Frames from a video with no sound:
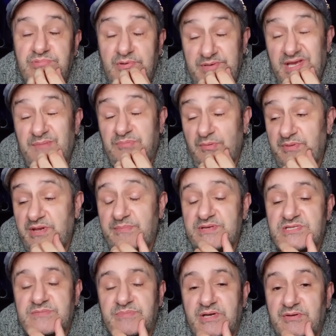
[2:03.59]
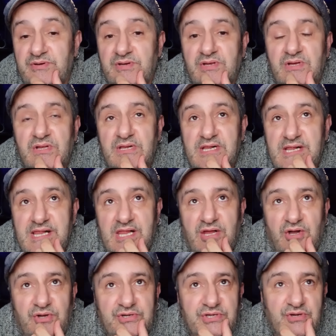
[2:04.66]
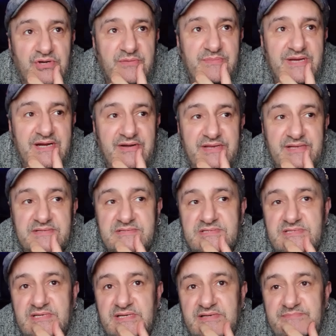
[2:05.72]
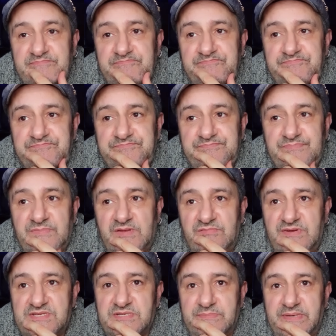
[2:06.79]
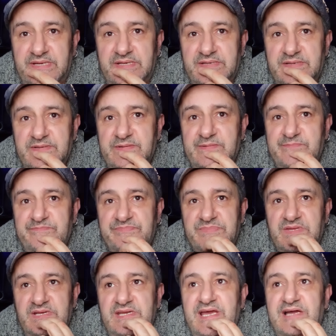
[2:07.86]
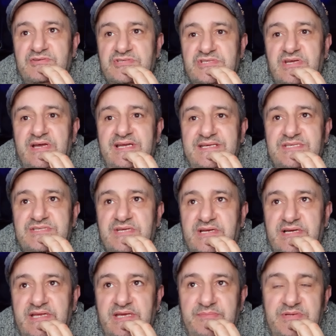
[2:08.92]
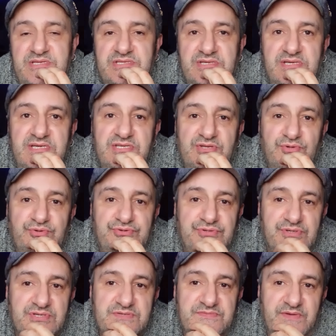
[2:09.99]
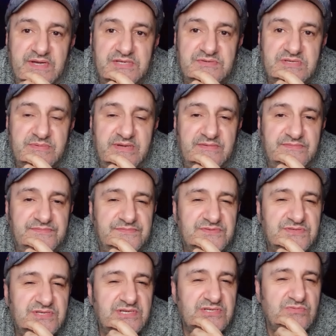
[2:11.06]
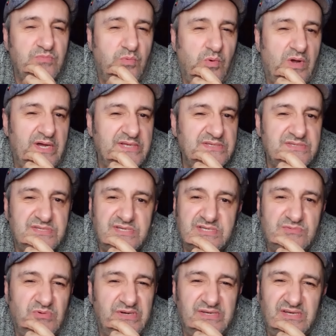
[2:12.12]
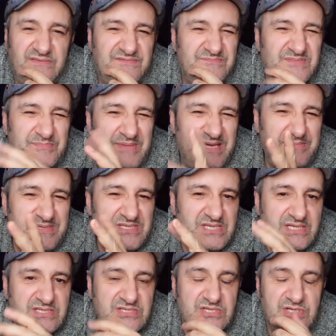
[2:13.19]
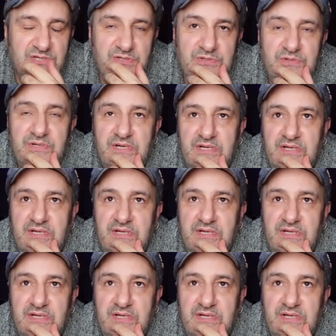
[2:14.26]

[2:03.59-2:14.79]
Probably, yeah, probably the best opponent on Goulamirian's um, resume. Now, stylistically, I mean, he's he's an orthodox fighter. He's about six one, six one and a half, maybe six two.